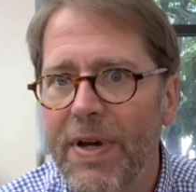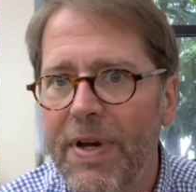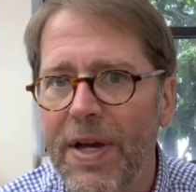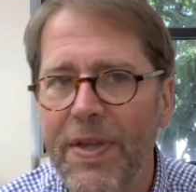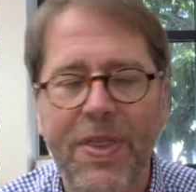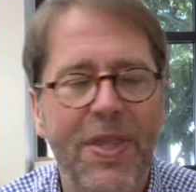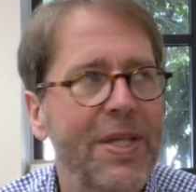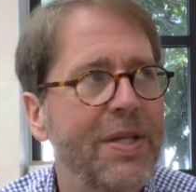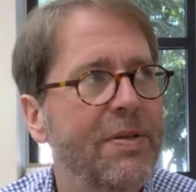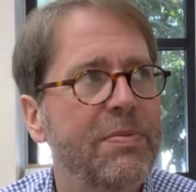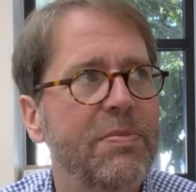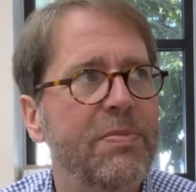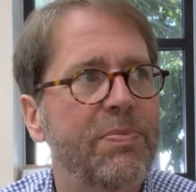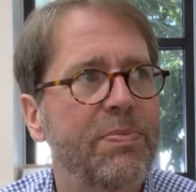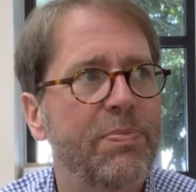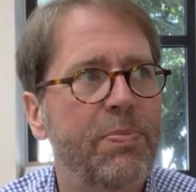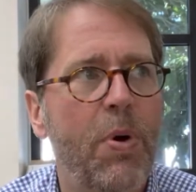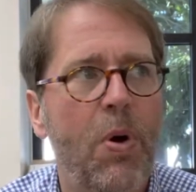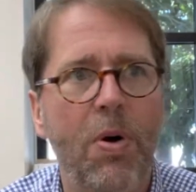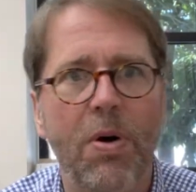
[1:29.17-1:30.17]
I think
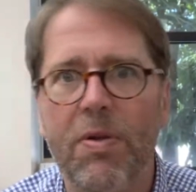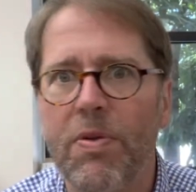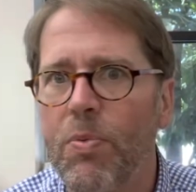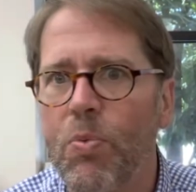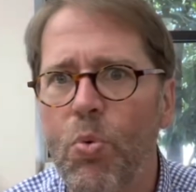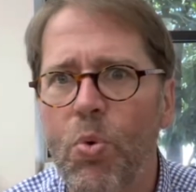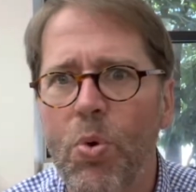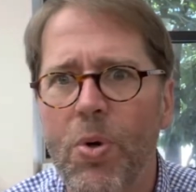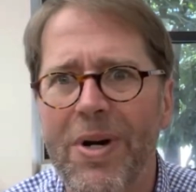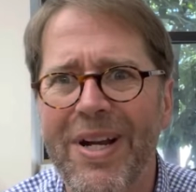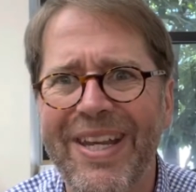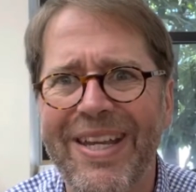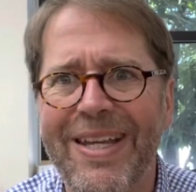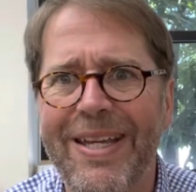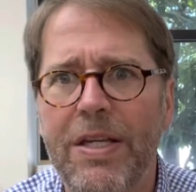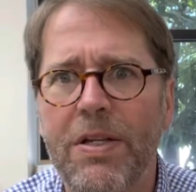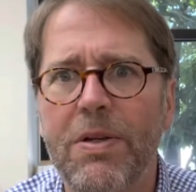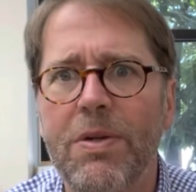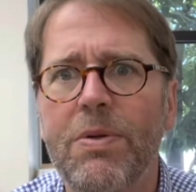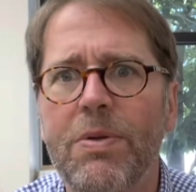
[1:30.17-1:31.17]
part of the wording
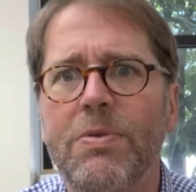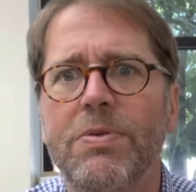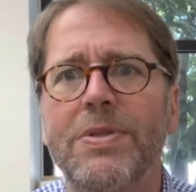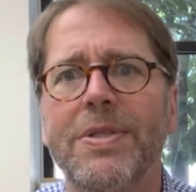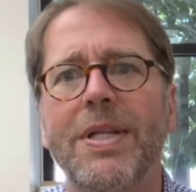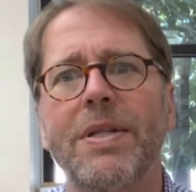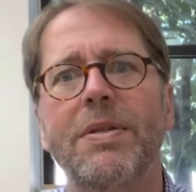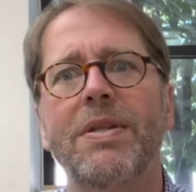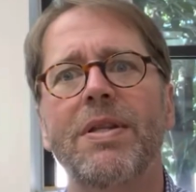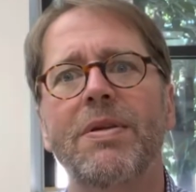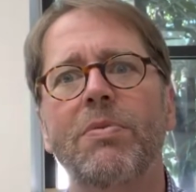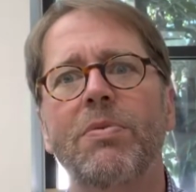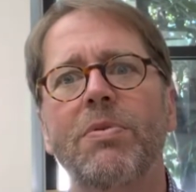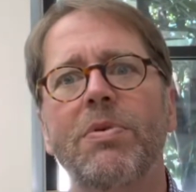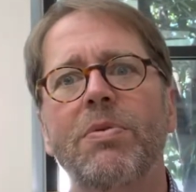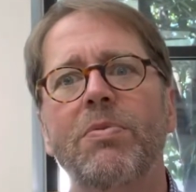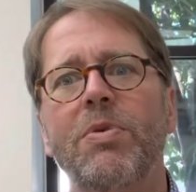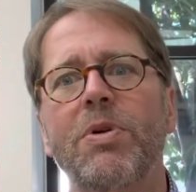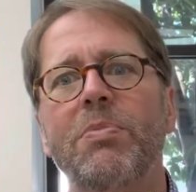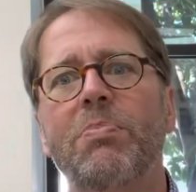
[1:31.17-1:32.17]
he used
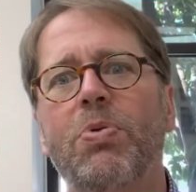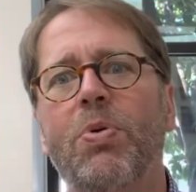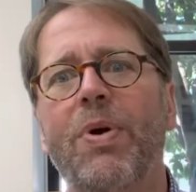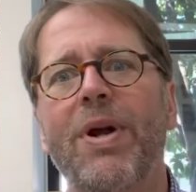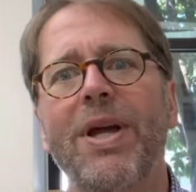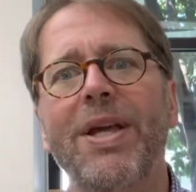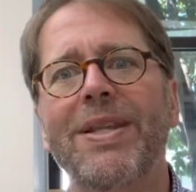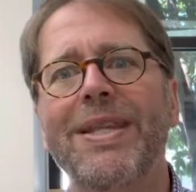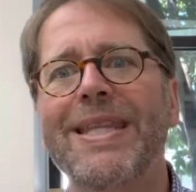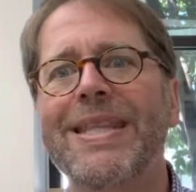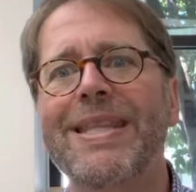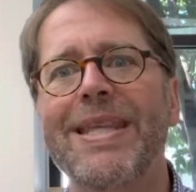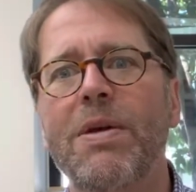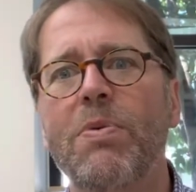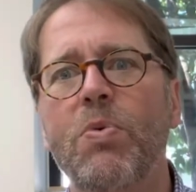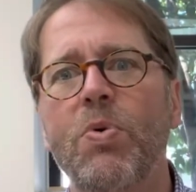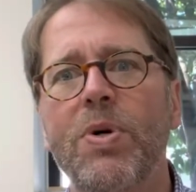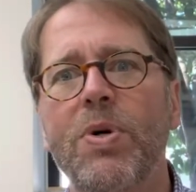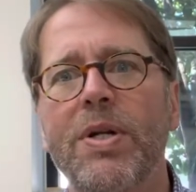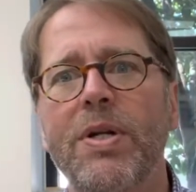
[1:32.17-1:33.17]
that we pray that
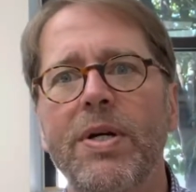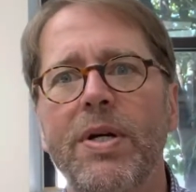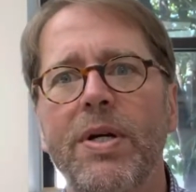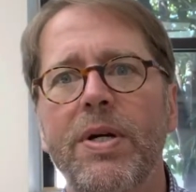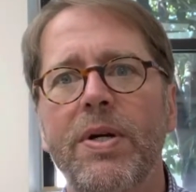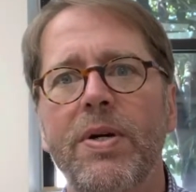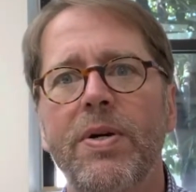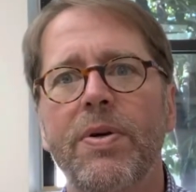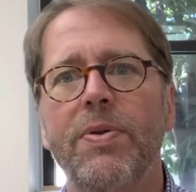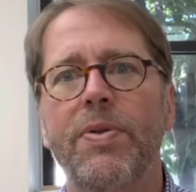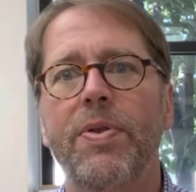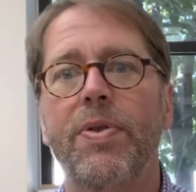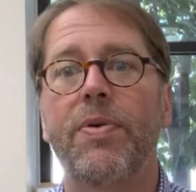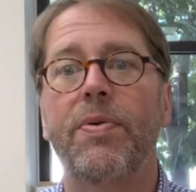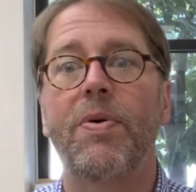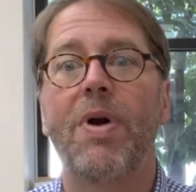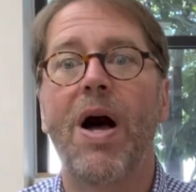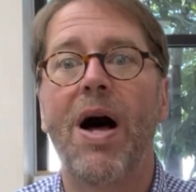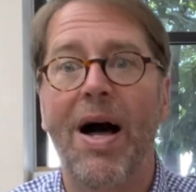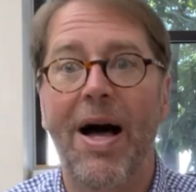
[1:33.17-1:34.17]
they would
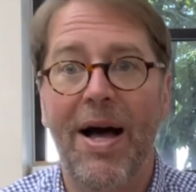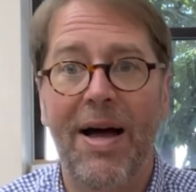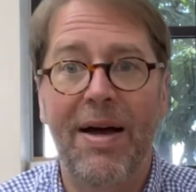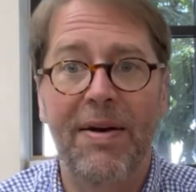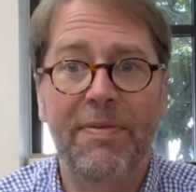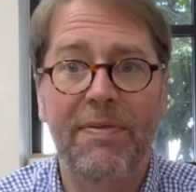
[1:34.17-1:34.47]
thrive.